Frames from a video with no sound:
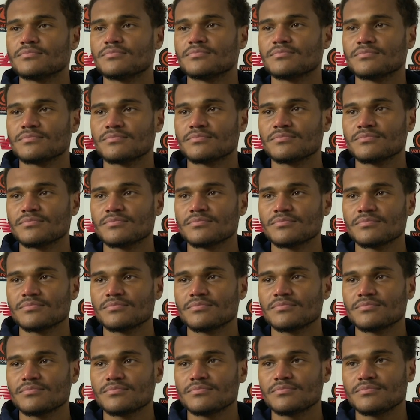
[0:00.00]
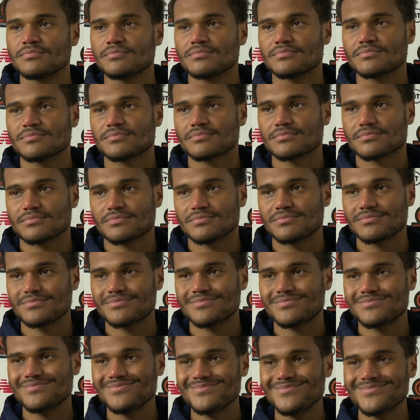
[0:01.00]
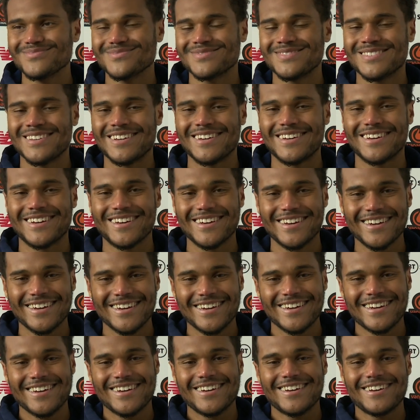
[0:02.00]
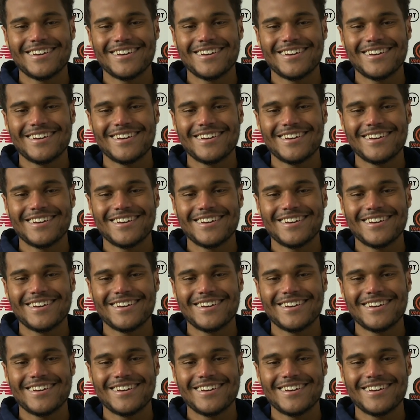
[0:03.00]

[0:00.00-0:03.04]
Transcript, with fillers: feeling that maybe Aldershot could go all the way in there for trophy now?